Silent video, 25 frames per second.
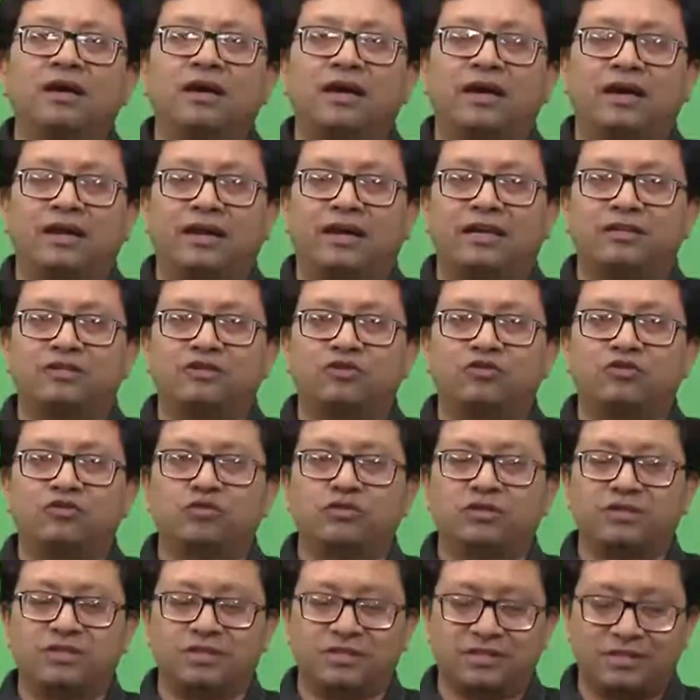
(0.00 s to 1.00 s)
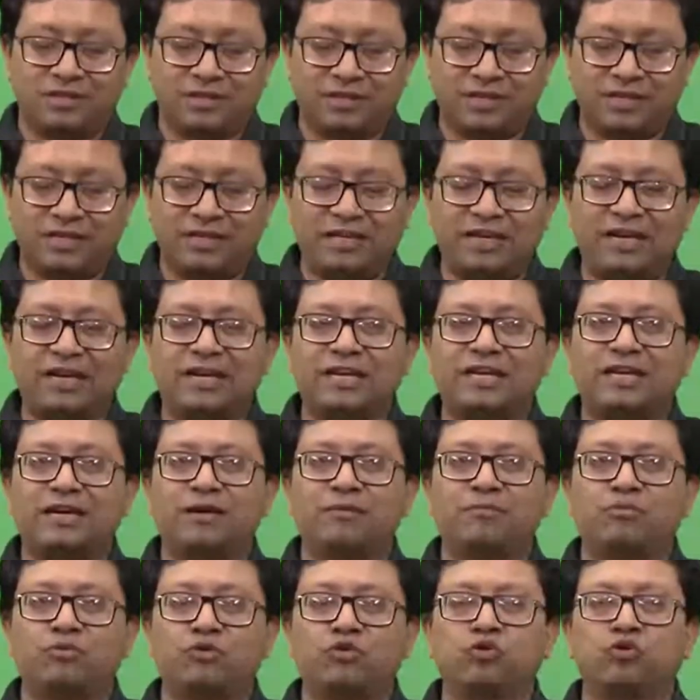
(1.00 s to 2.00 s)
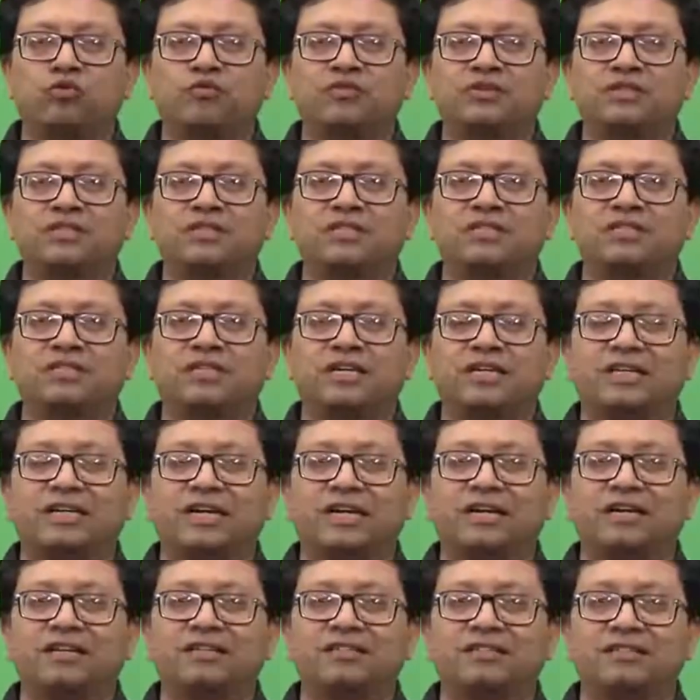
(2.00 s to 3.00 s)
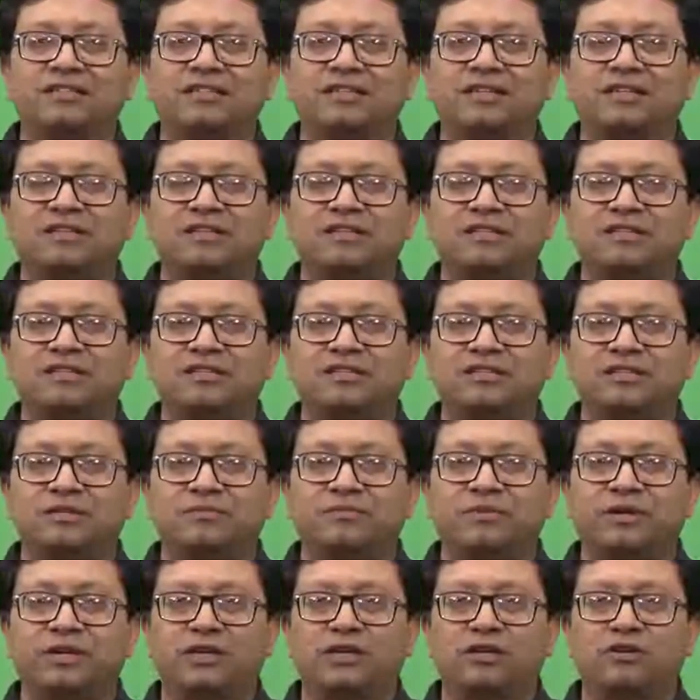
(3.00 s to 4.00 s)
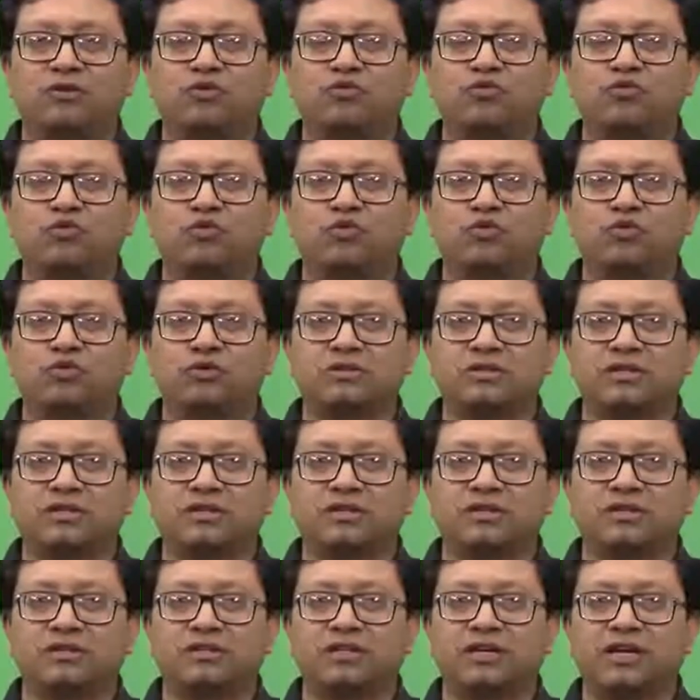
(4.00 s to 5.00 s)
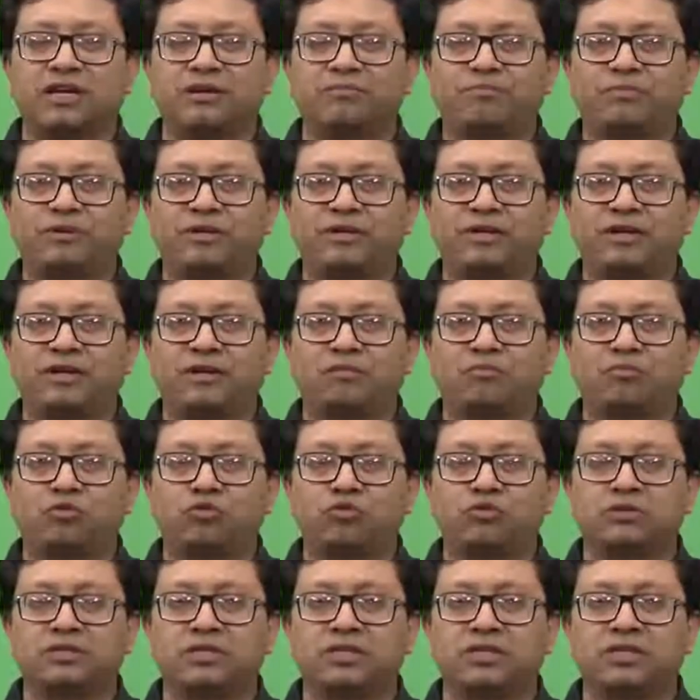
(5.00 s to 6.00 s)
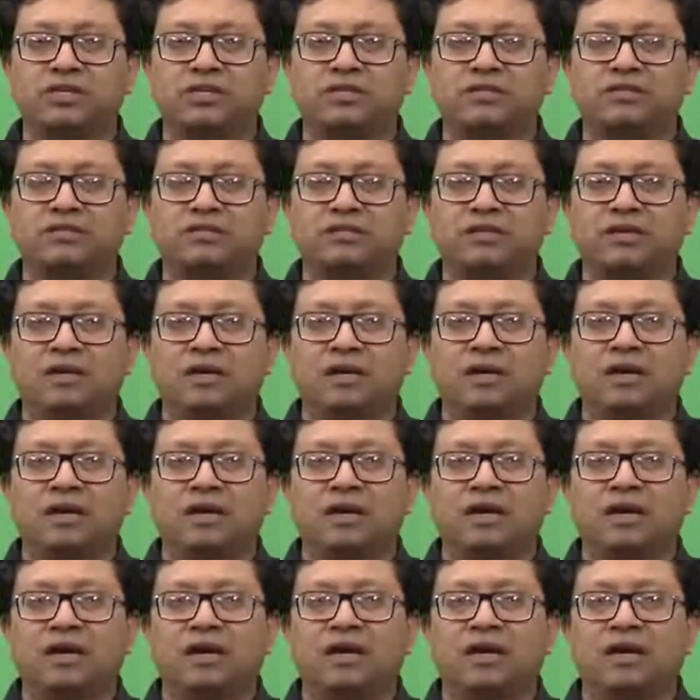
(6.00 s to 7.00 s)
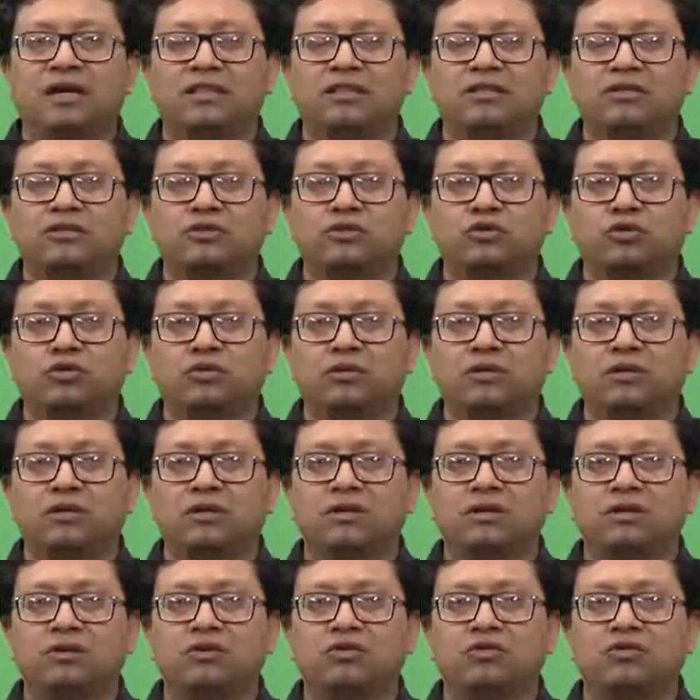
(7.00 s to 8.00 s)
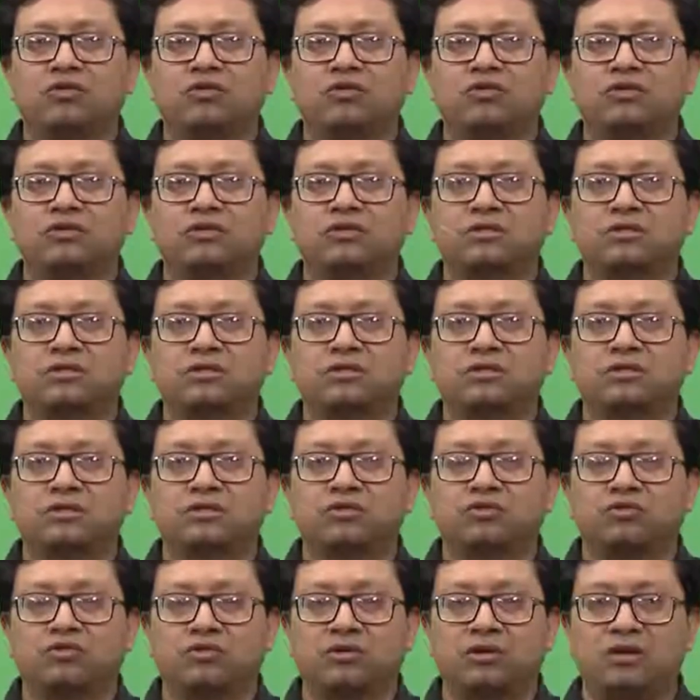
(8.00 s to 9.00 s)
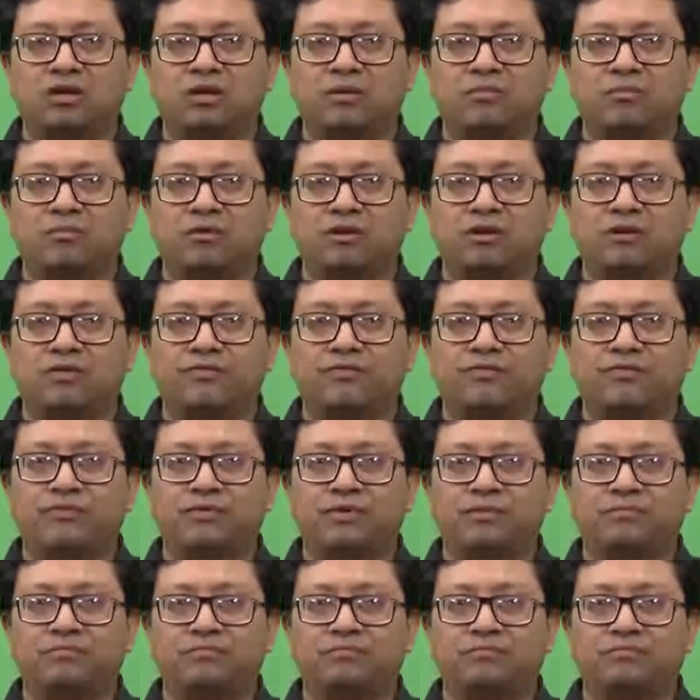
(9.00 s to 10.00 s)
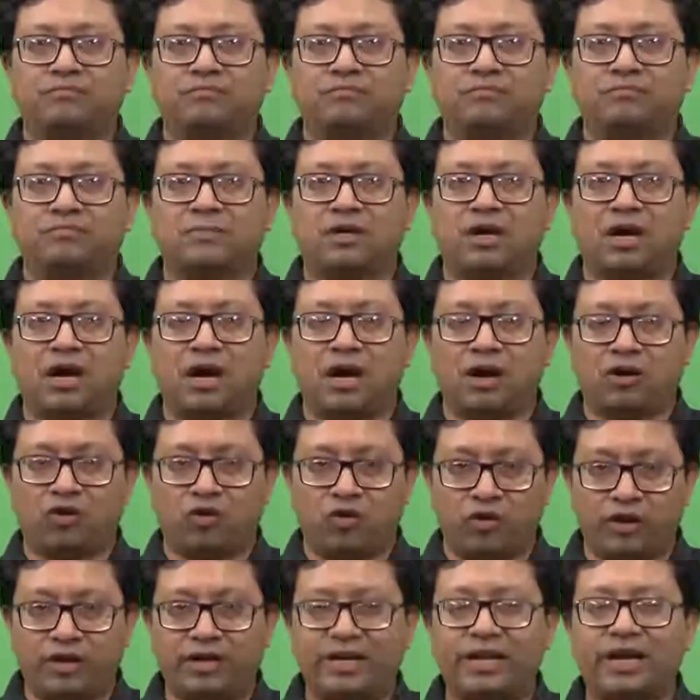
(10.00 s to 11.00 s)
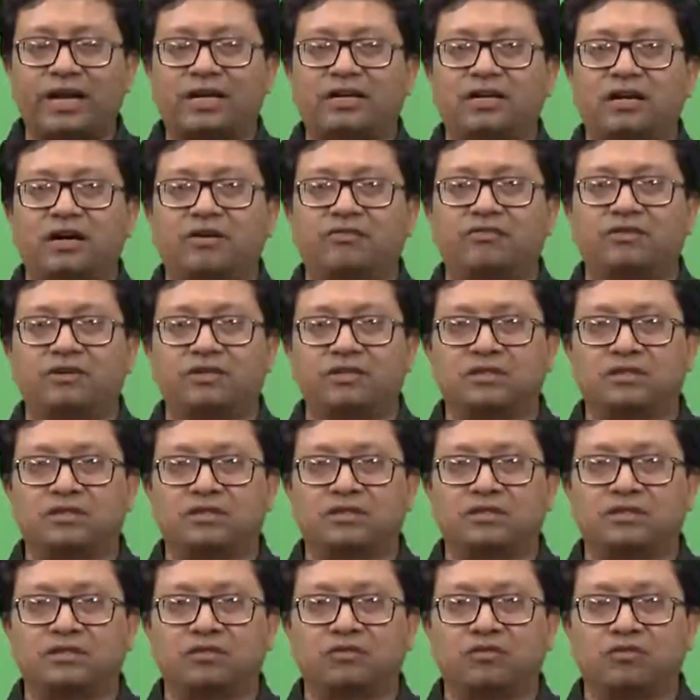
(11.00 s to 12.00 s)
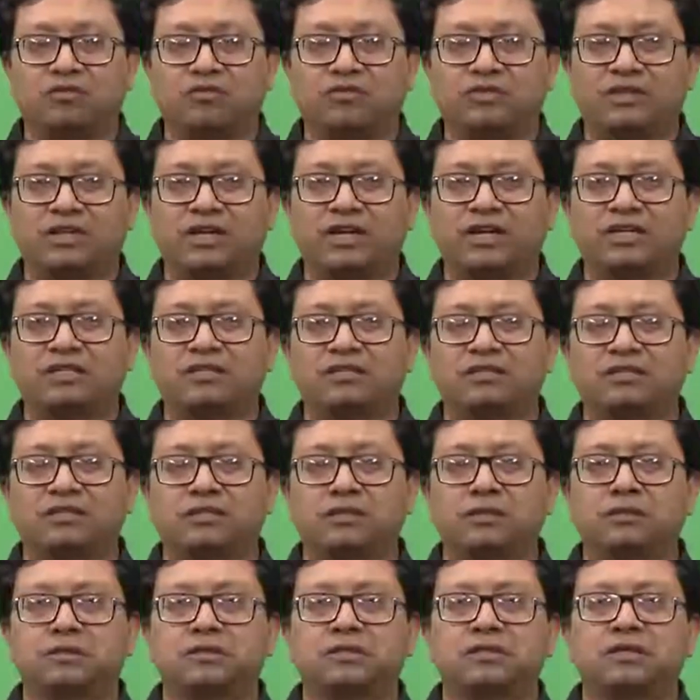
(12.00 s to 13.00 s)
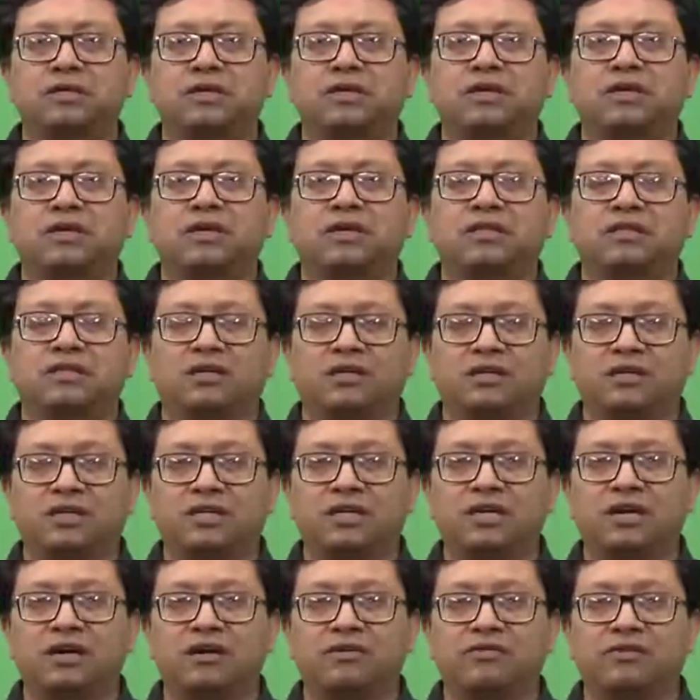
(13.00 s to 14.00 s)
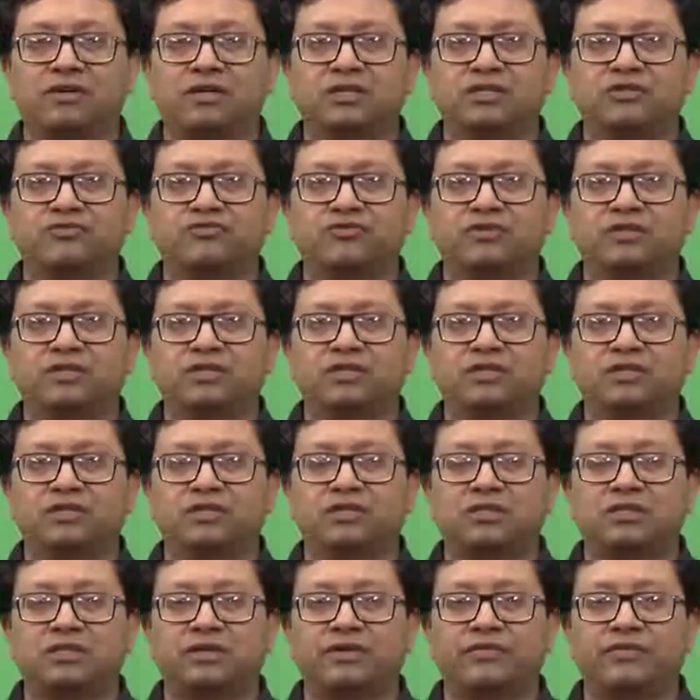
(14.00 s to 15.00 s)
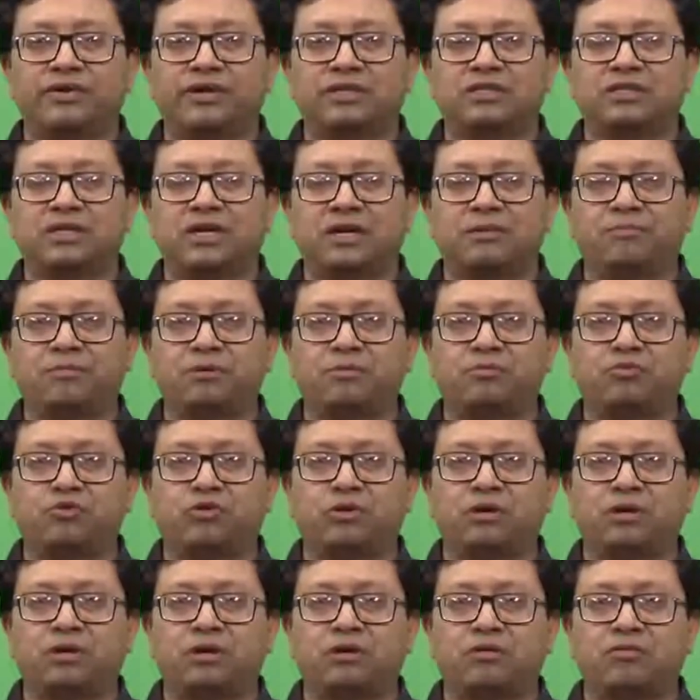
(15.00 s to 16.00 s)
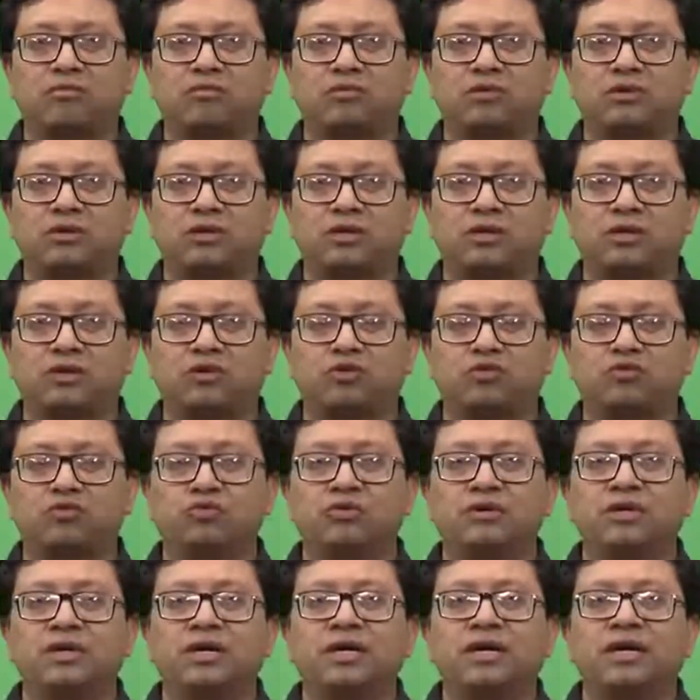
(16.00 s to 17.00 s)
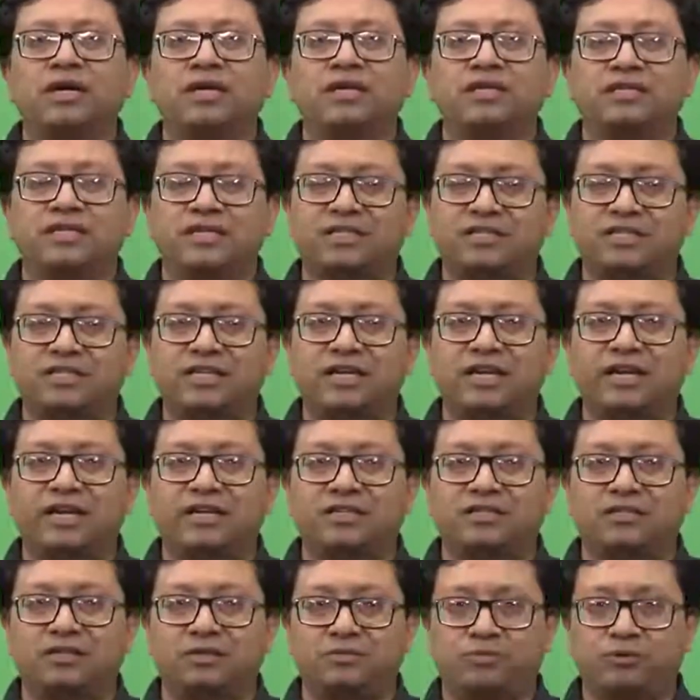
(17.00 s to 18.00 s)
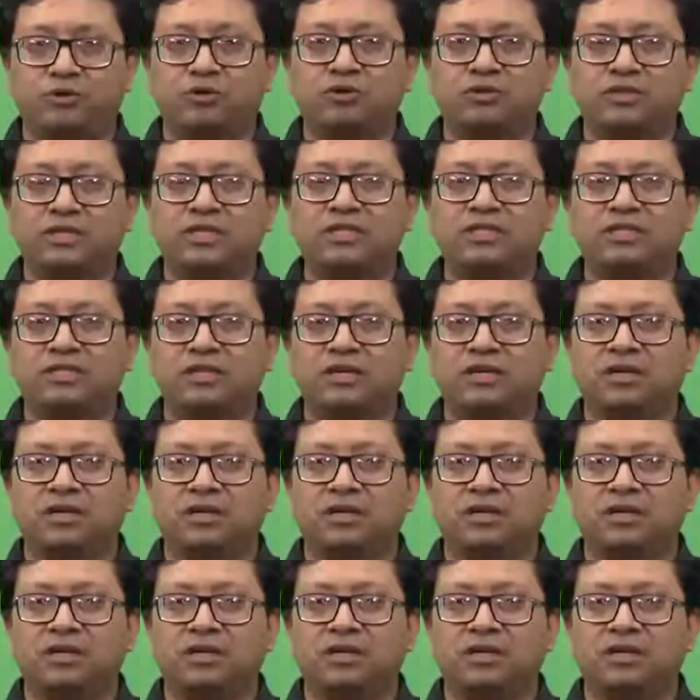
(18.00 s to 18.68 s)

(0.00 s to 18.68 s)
And as you know, this is the D A D M two, which is Data Analysis and Decision Making two course under the N P T E L MOOC series. And this total course, total number of um, our contact hours over the lectures is thirty hours, which is which can be broken down into sixty lectures, because each